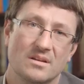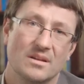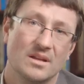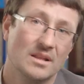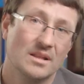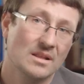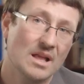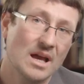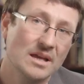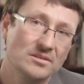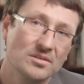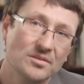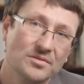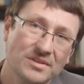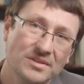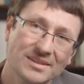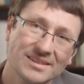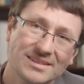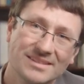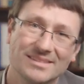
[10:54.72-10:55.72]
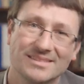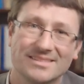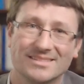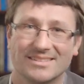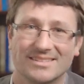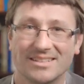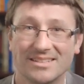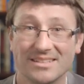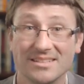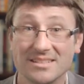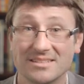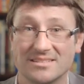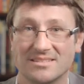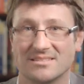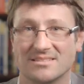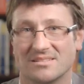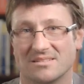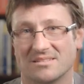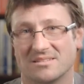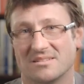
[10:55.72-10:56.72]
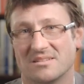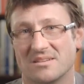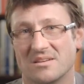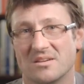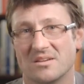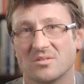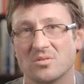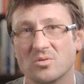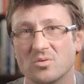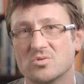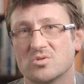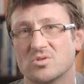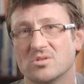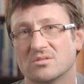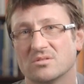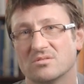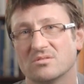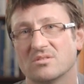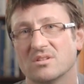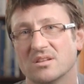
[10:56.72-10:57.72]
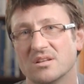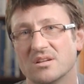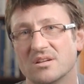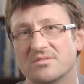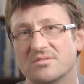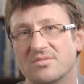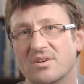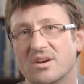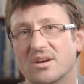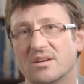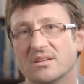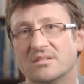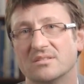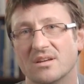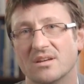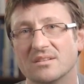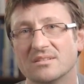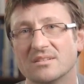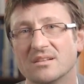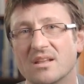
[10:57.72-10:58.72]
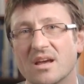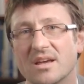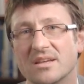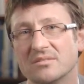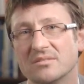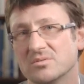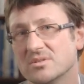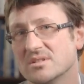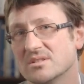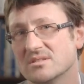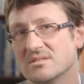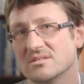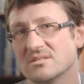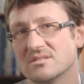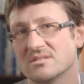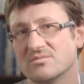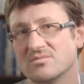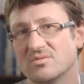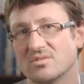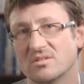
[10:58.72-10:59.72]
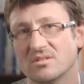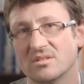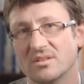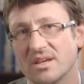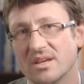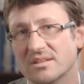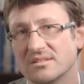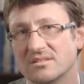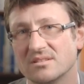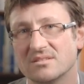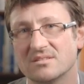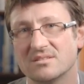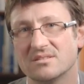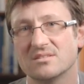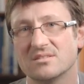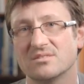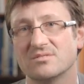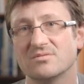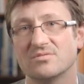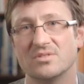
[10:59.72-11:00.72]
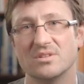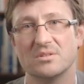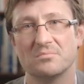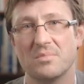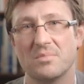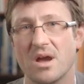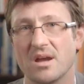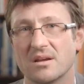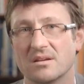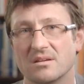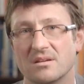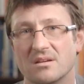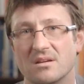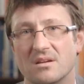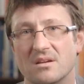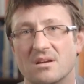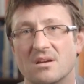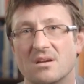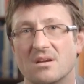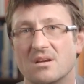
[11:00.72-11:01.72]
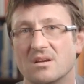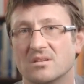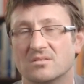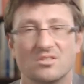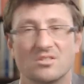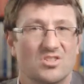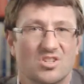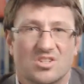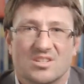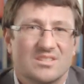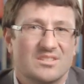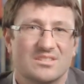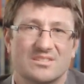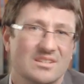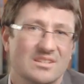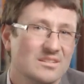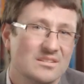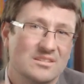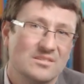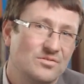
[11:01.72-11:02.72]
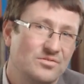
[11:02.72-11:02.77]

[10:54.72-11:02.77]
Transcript: In light of this, it is crucial to clarify the underlying reasons for collecting citizen feedback, not just citizen